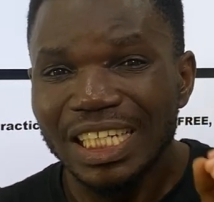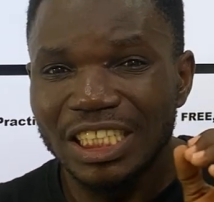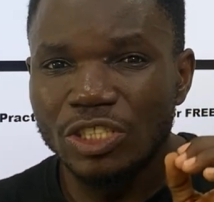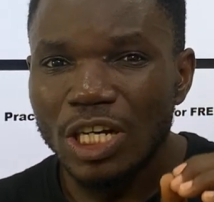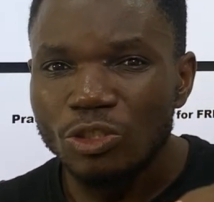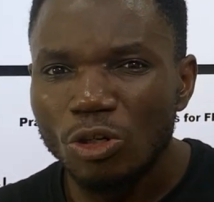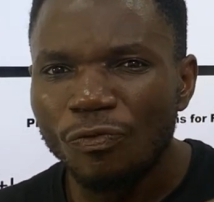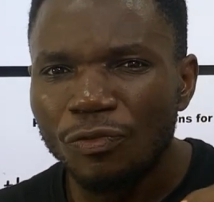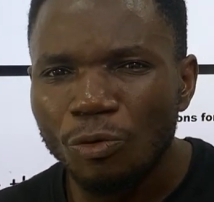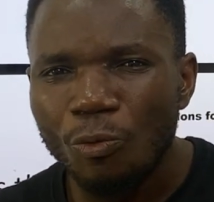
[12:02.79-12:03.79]
The threshold
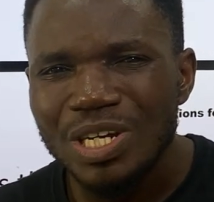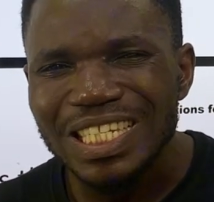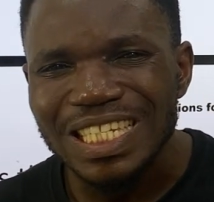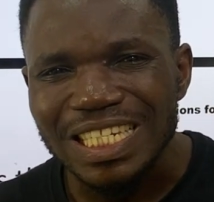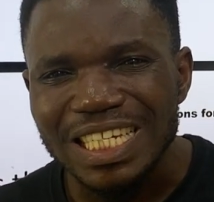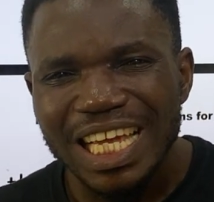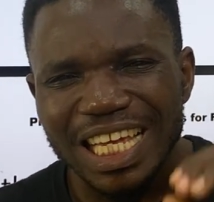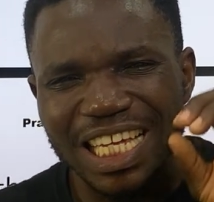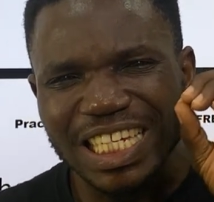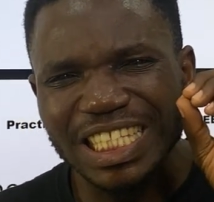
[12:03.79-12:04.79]
frequency
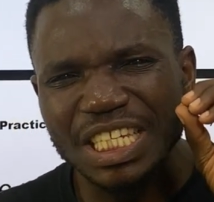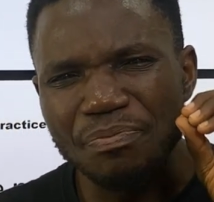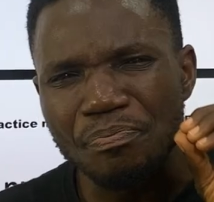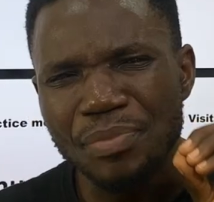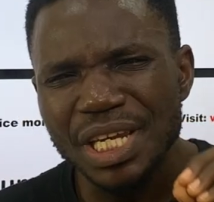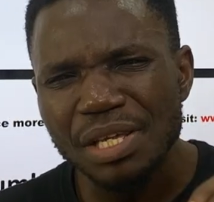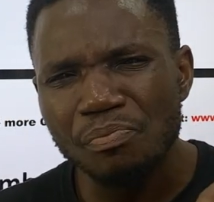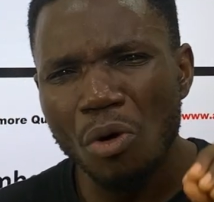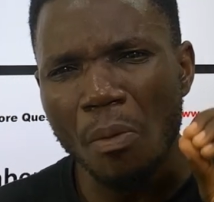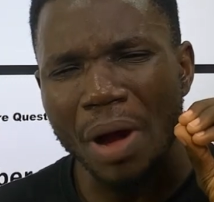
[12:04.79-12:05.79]
is the
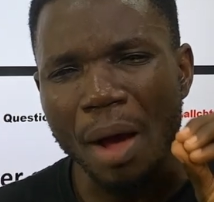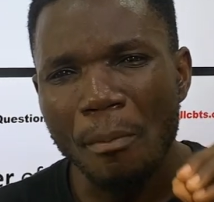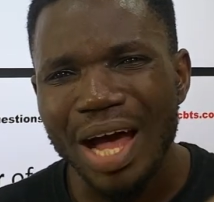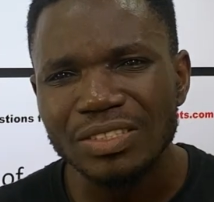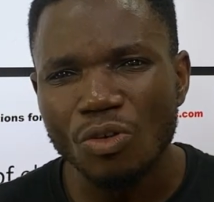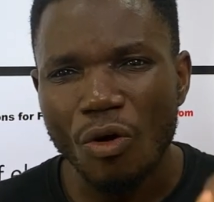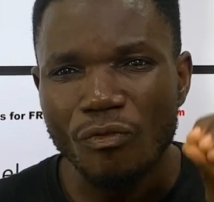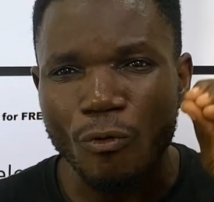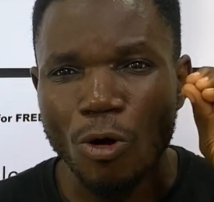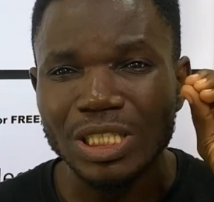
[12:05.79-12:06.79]
minimum amount of
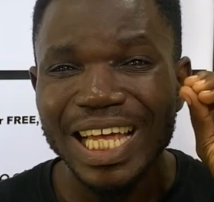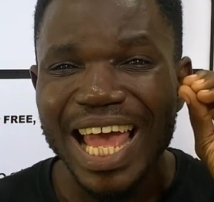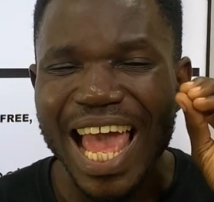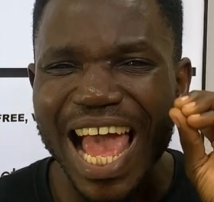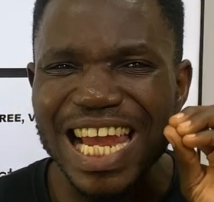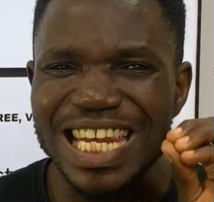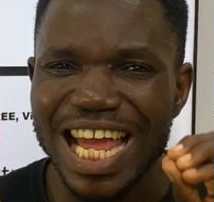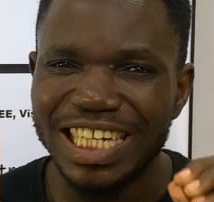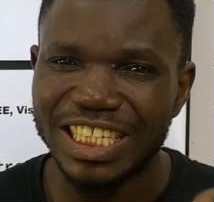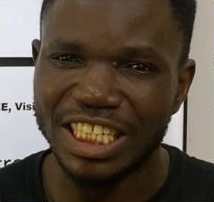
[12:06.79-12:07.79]
what
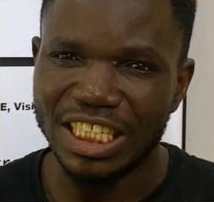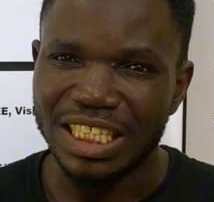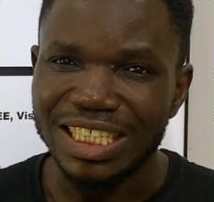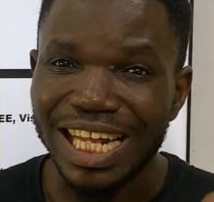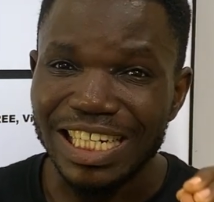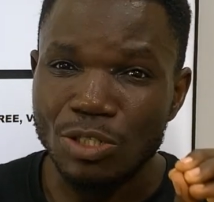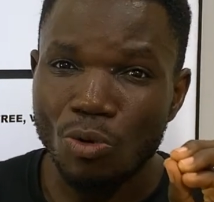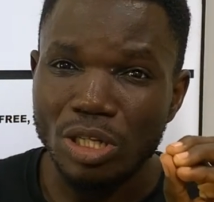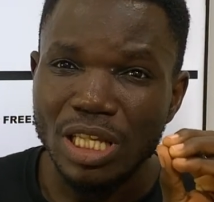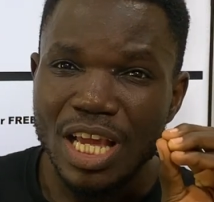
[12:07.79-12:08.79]
energy that is
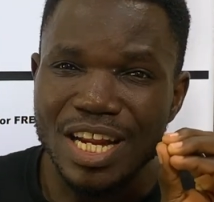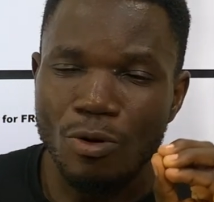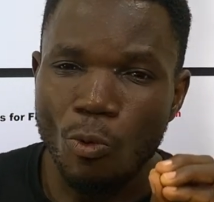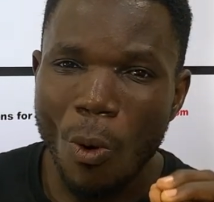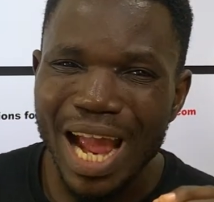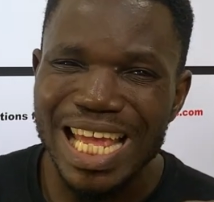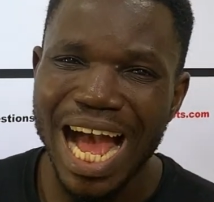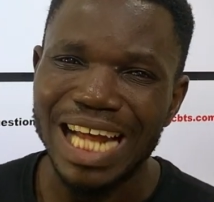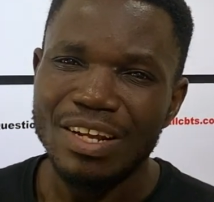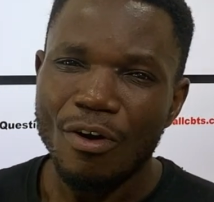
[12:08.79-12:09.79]
what
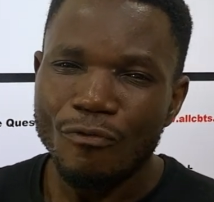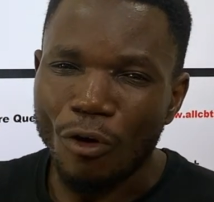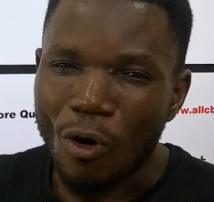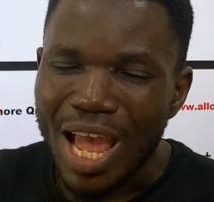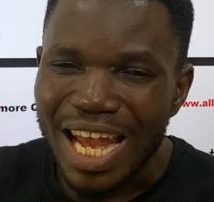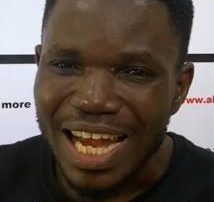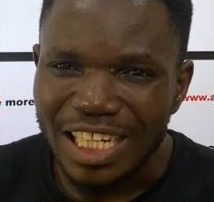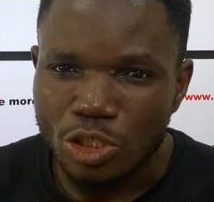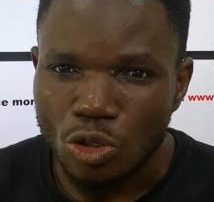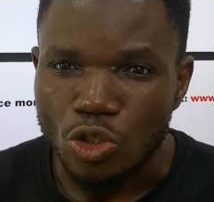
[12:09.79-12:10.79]
required for
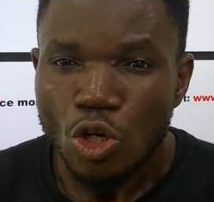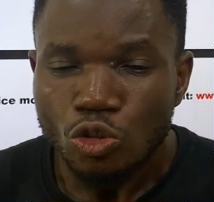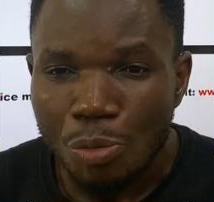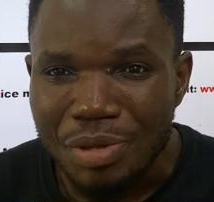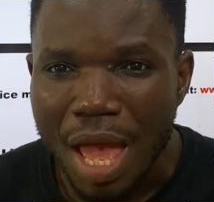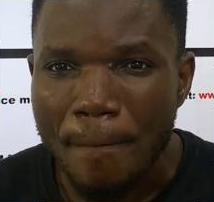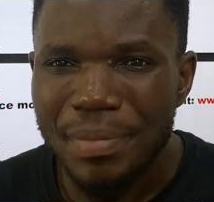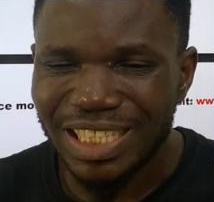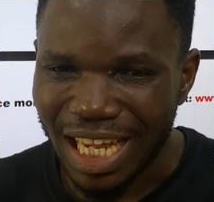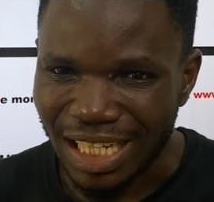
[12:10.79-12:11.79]
electrons to be
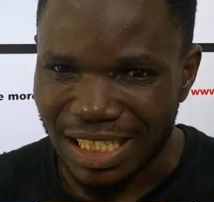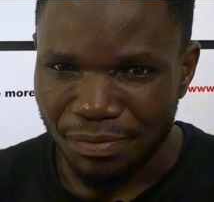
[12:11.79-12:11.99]
emitted.